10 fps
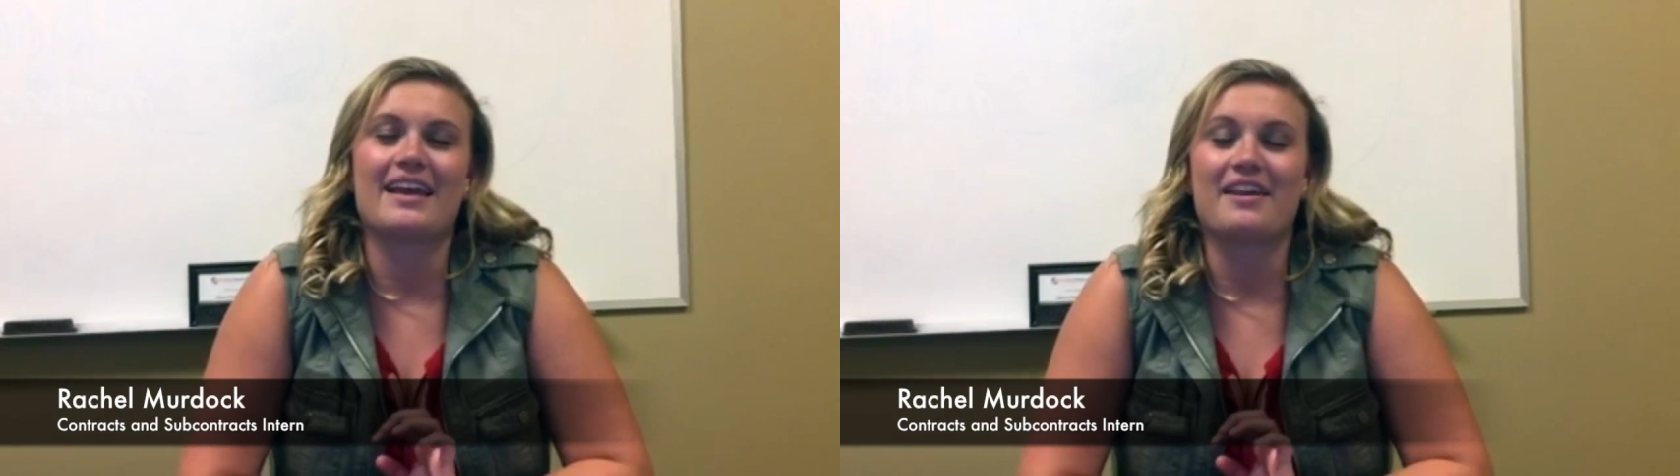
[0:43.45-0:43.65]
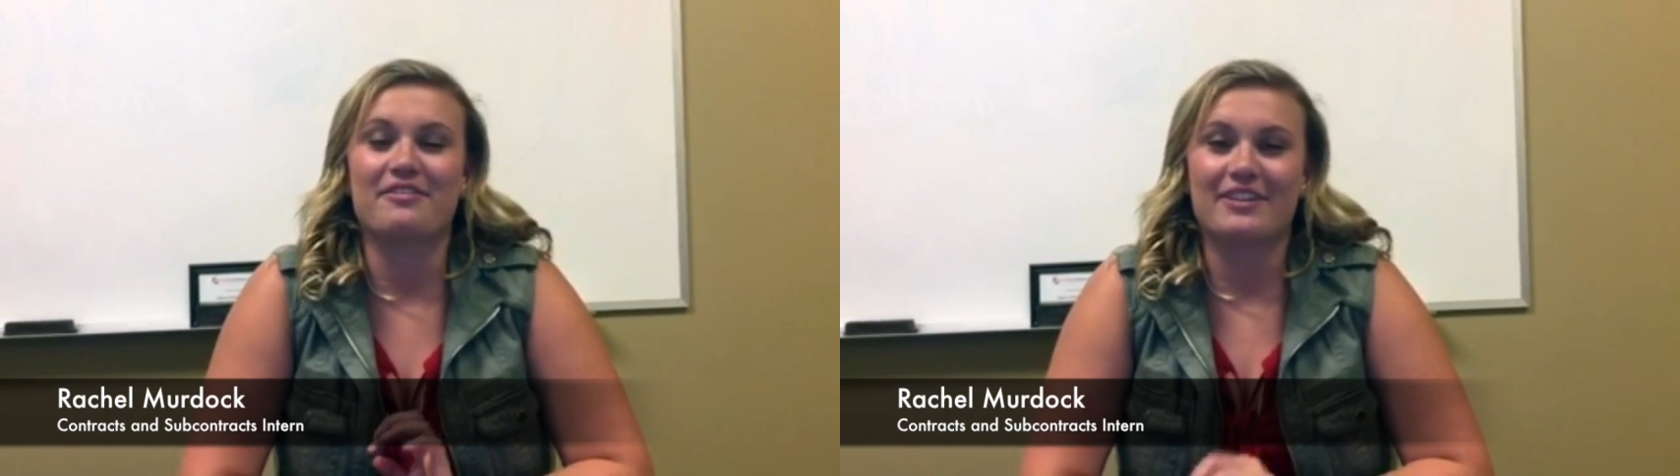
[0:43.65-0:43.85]

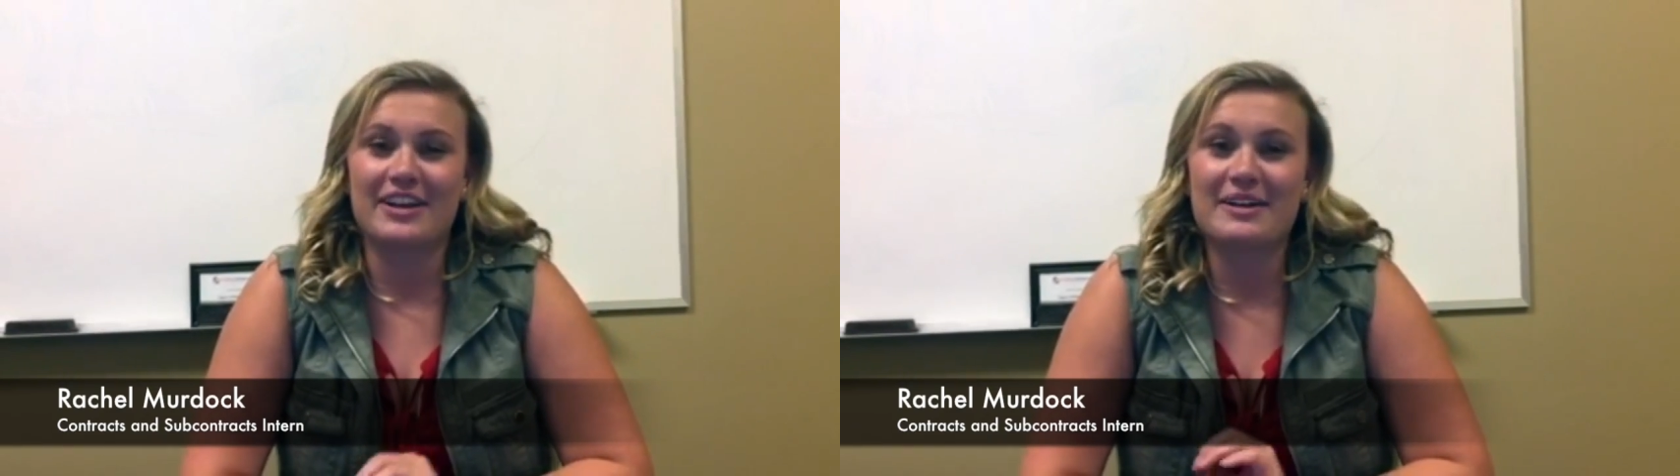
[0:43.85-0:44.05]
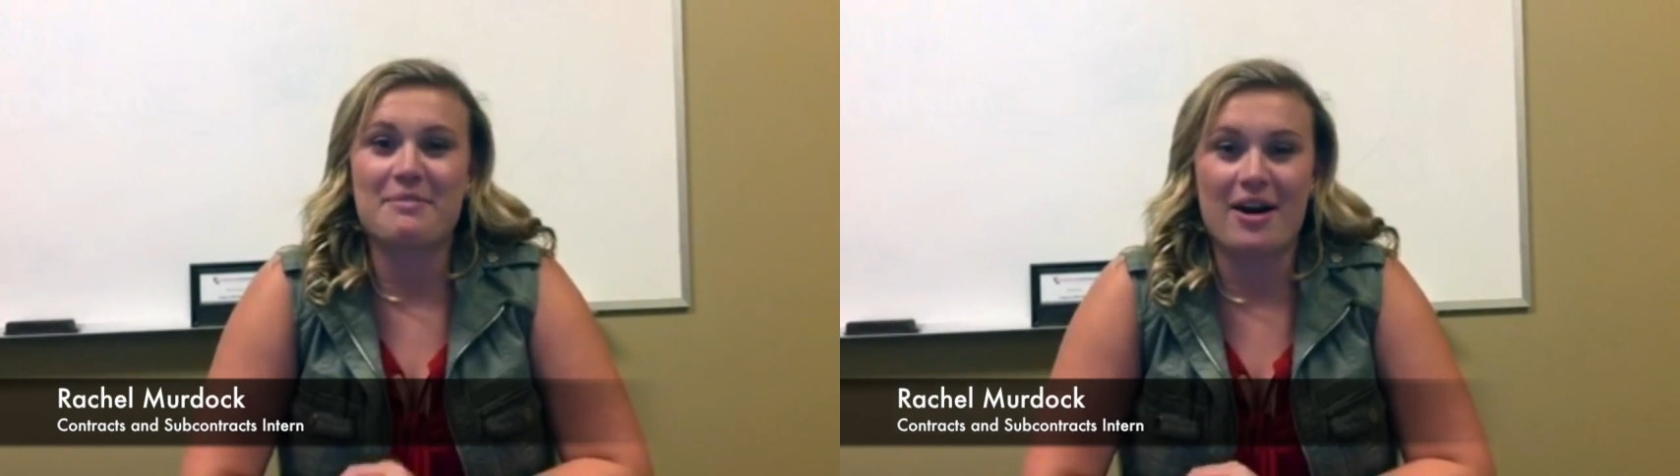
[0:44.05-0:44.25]
a
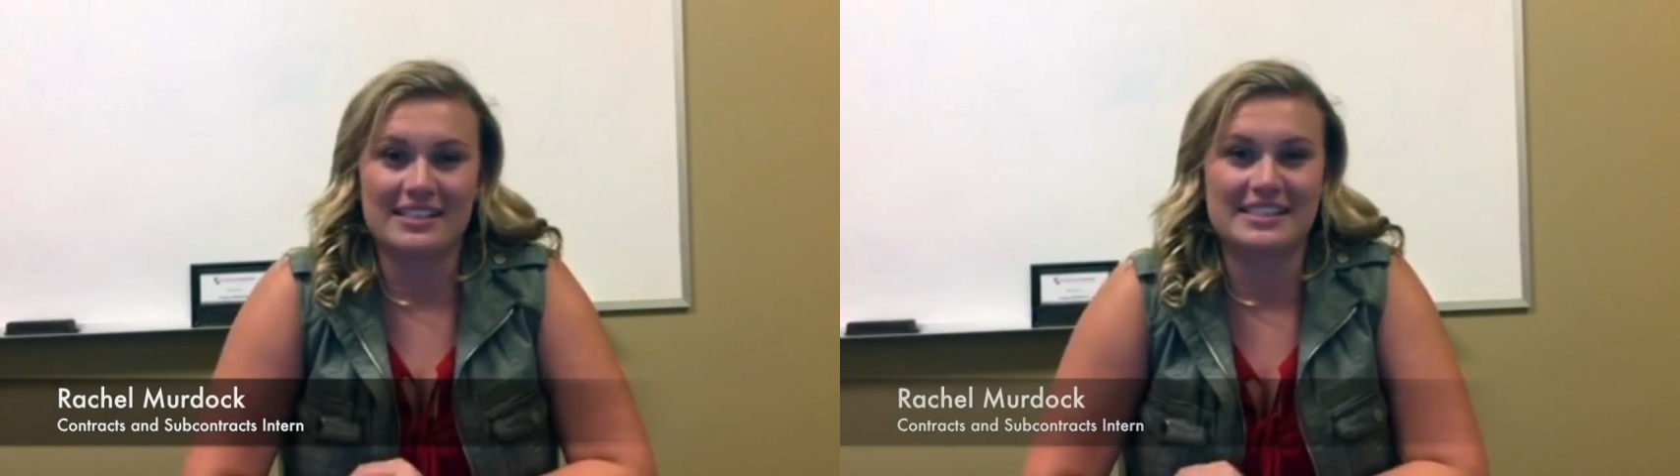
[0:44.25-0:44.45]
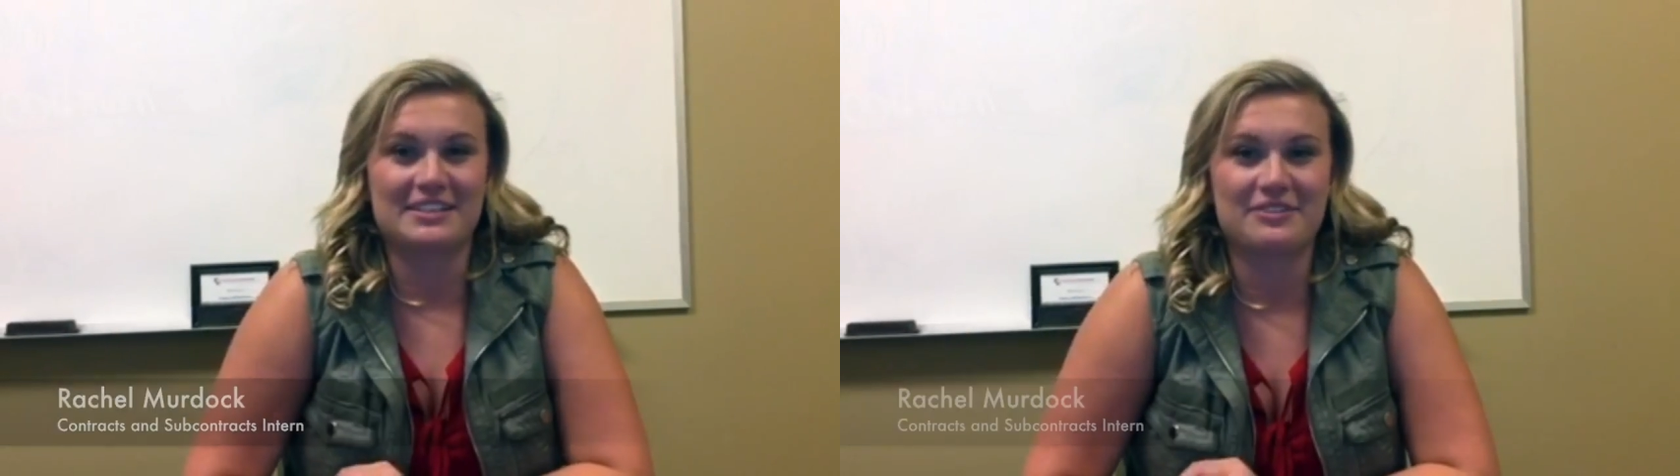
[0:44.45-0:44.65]
very
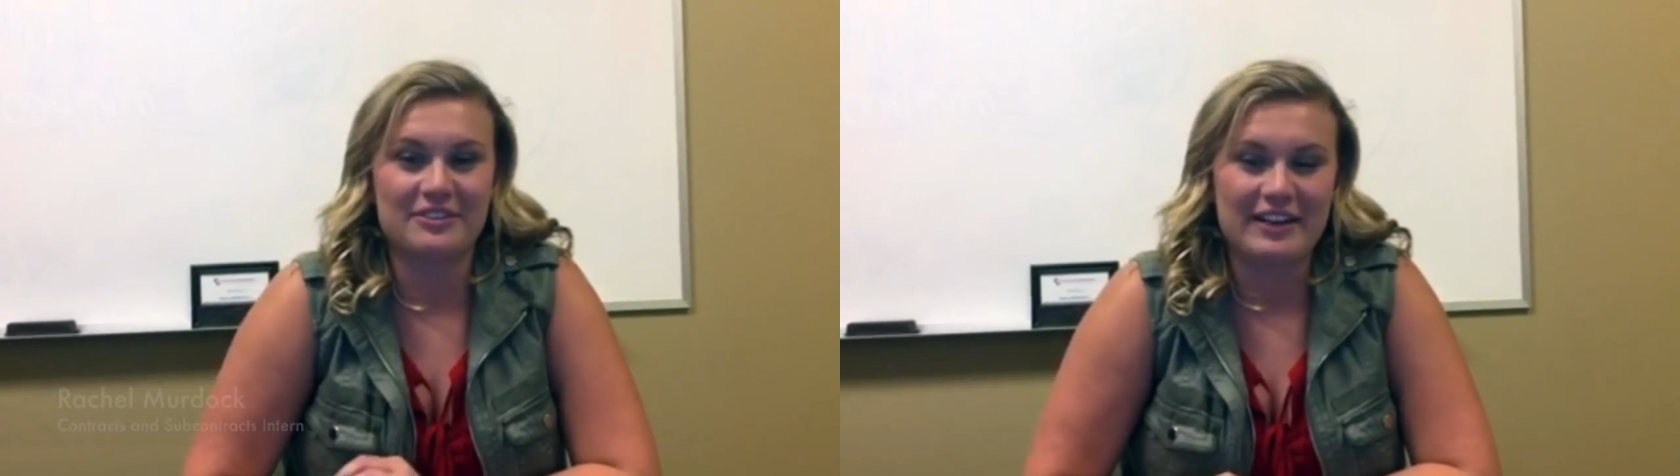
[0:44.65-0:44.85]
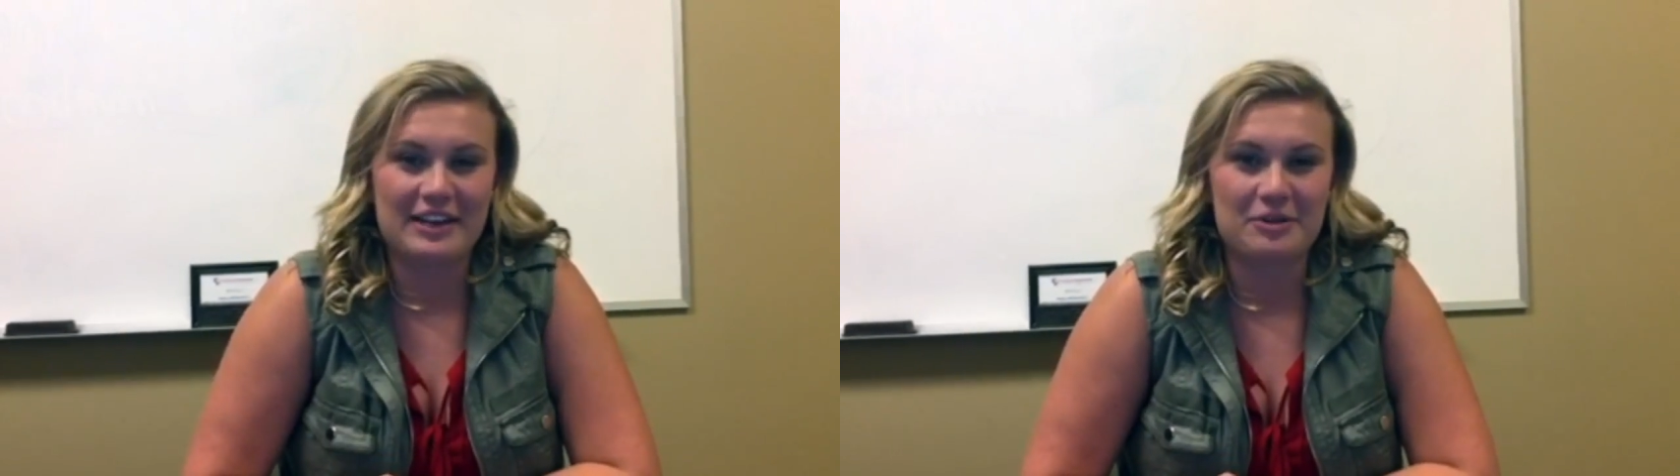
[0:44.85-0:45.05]
positive
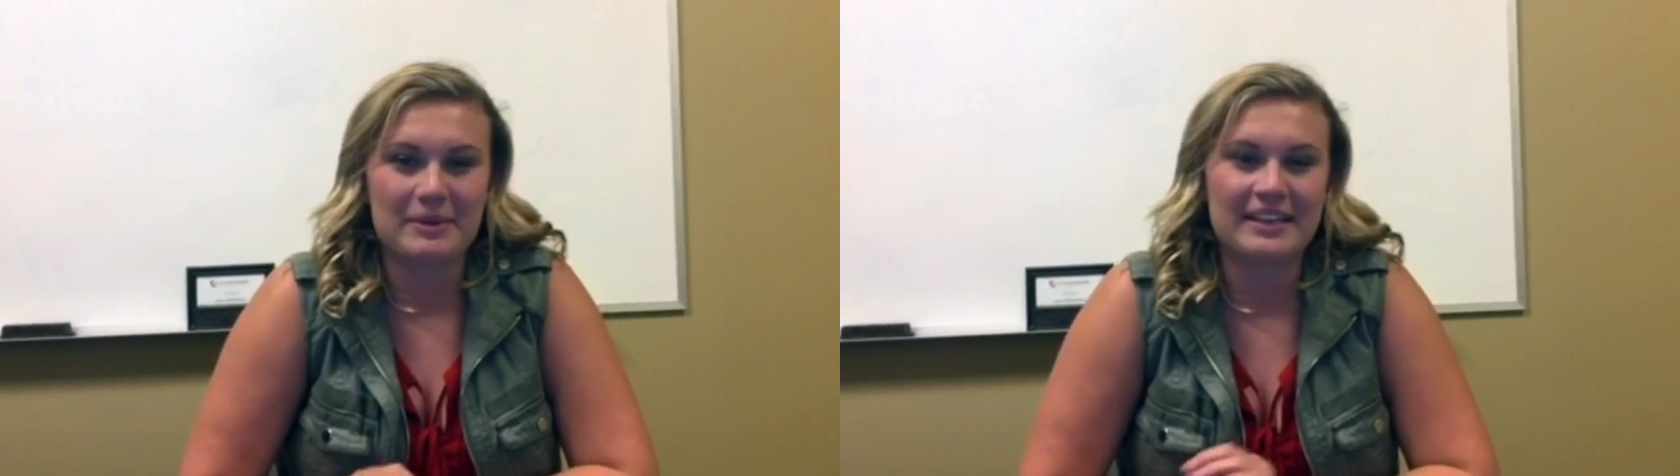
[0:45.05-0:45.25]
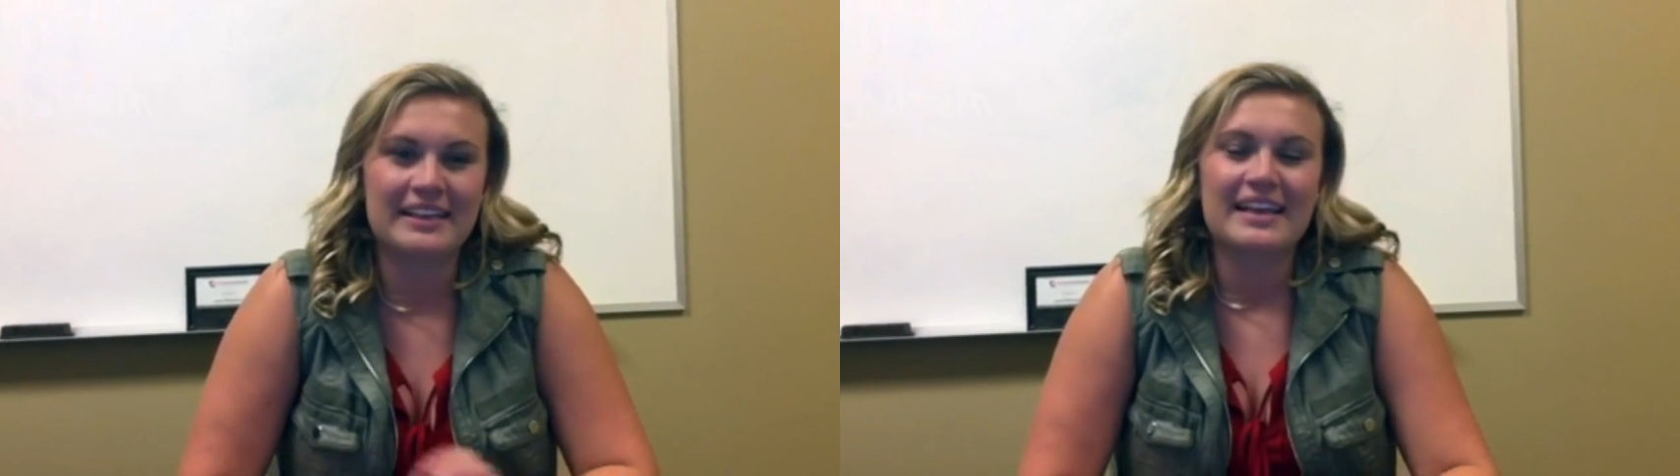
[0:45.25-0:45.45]

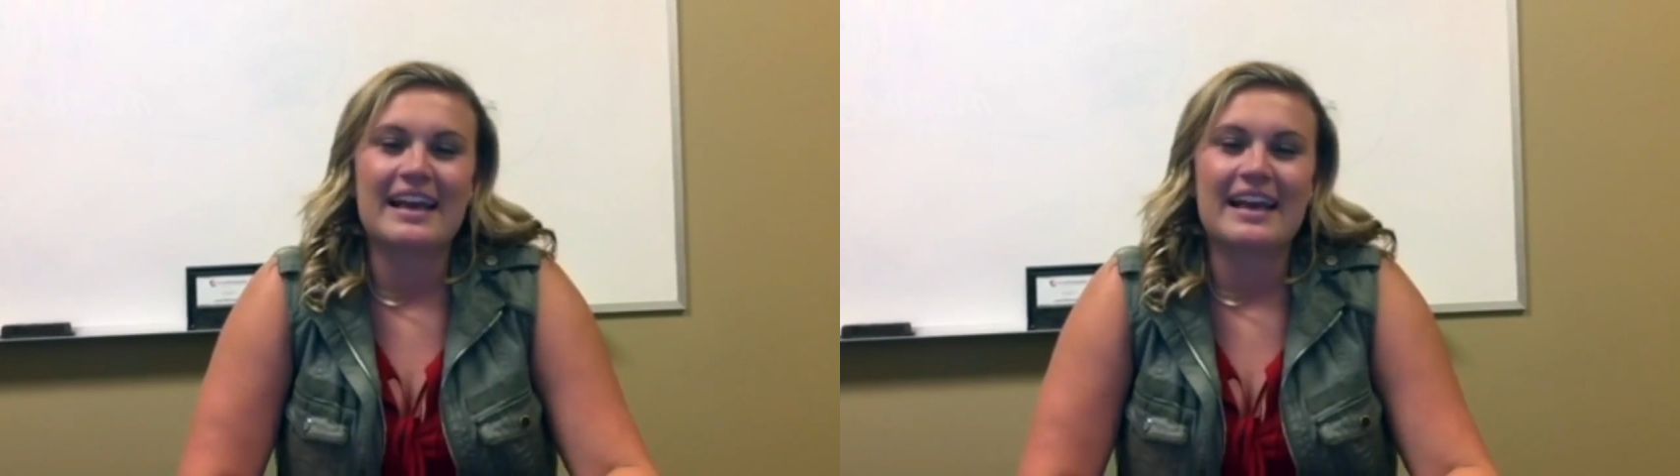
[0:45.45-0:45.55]
environment.